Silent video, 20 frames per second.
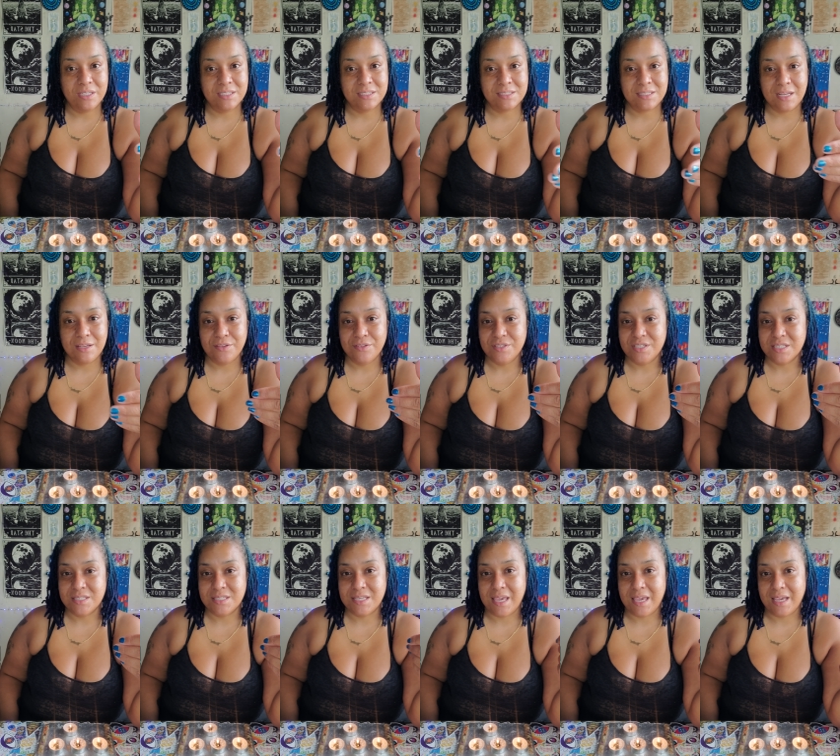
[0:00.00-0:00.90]
It's like you
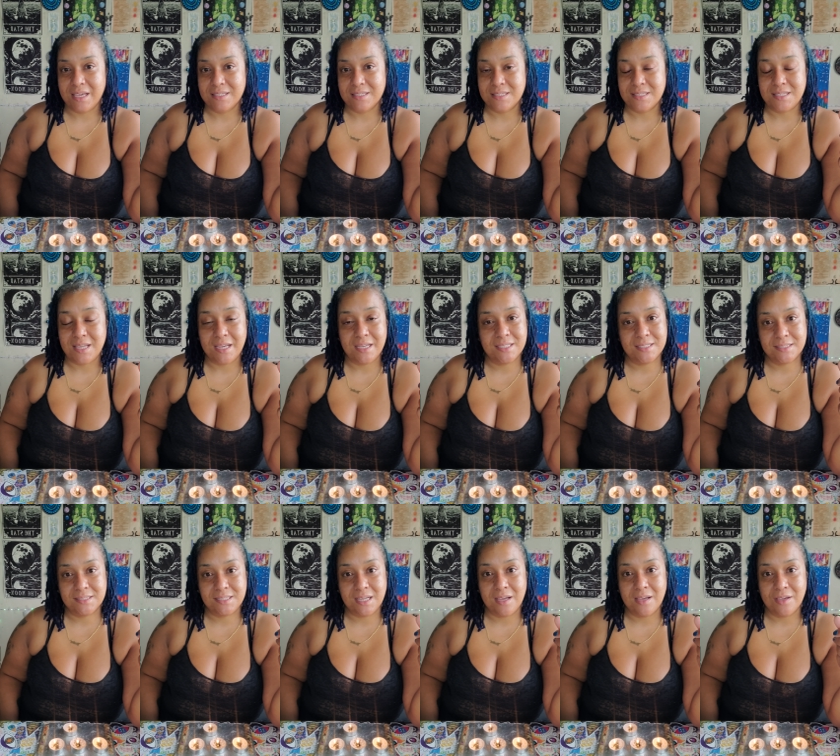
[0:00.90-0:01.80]
just can't stay
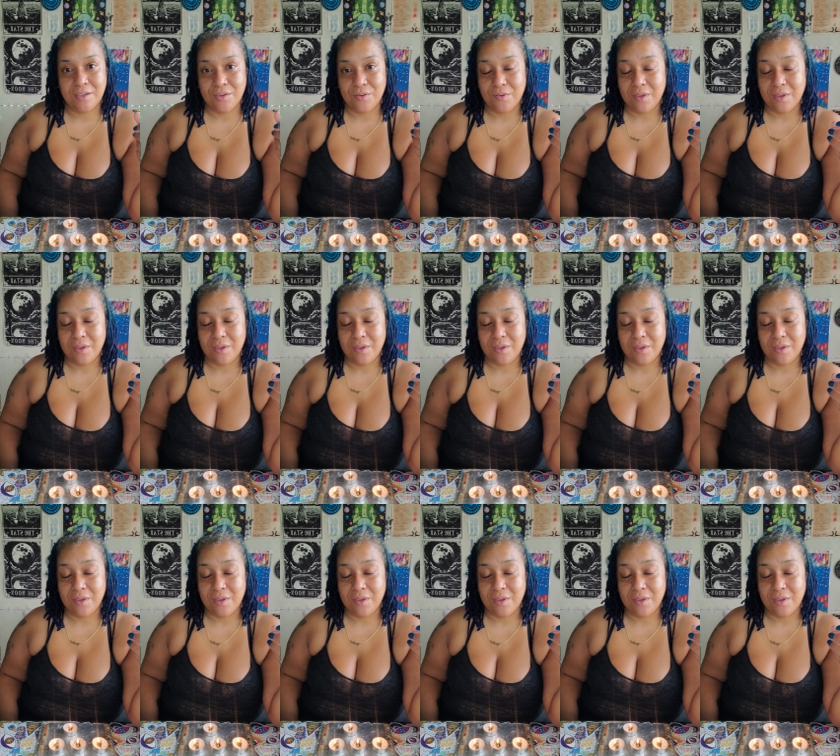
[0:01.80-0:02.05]
stuck.